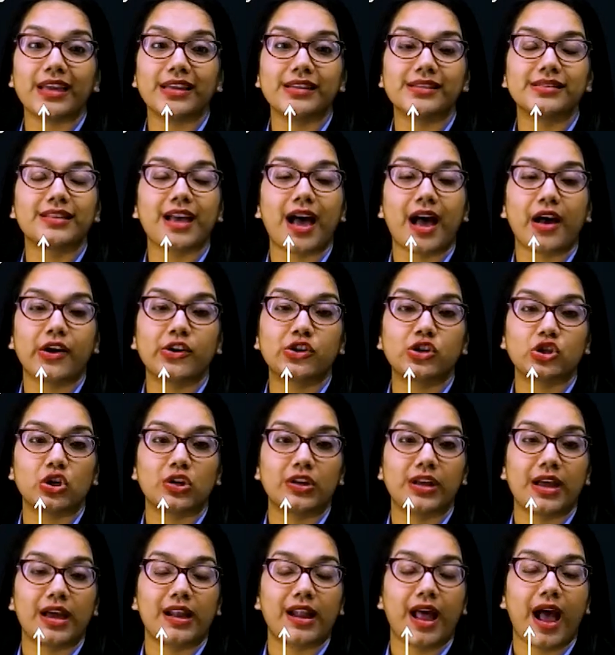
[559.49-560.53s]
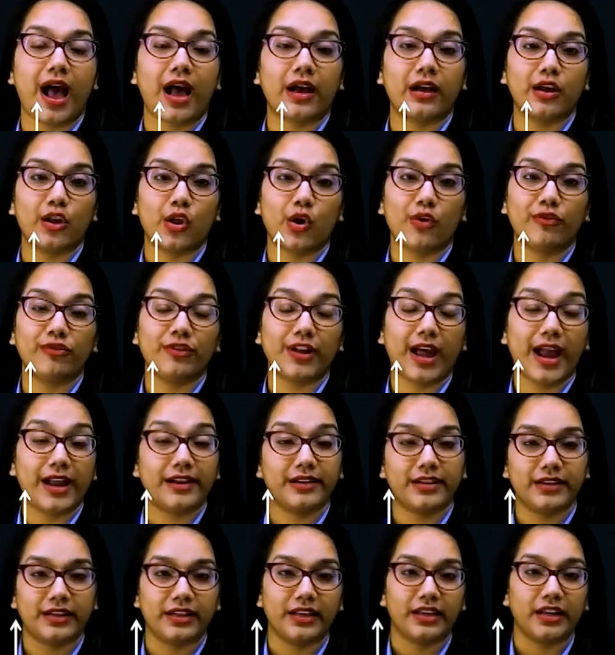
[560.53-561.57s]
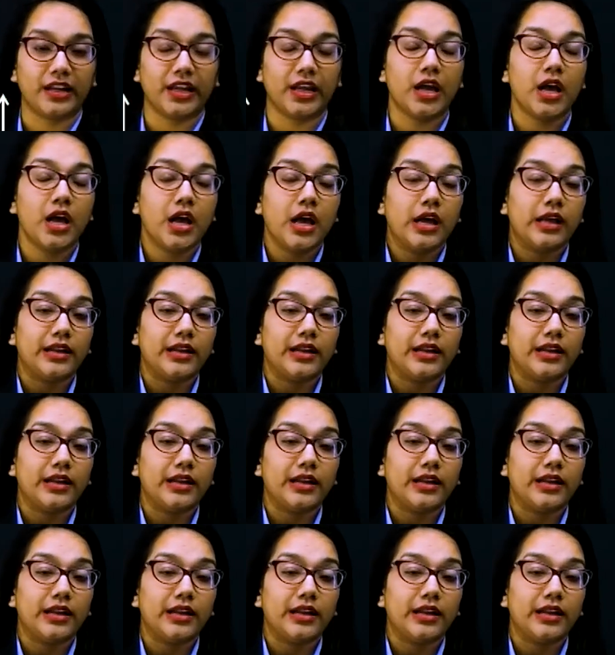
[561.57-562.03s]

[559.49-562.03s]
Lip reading: is actually an angle of 90 degree.